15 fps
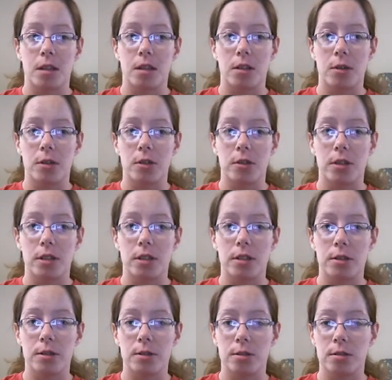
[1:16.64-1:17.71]
I don't really
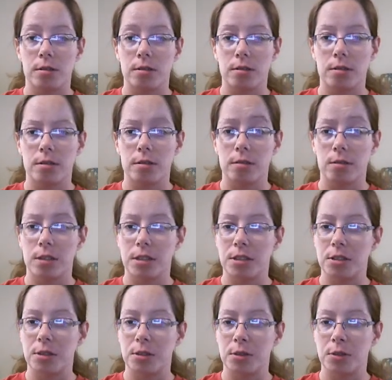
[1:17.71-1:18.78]
know what
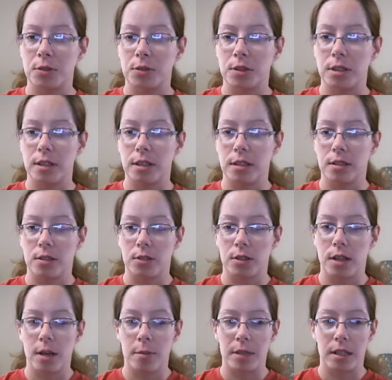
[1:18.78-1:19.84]
to do for a
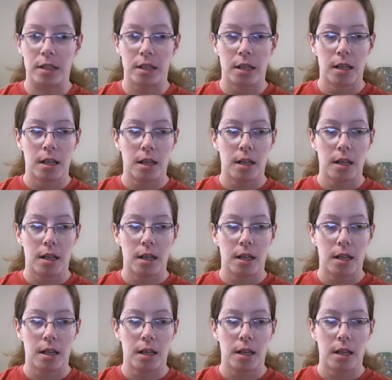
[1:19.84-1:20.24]
tsunami.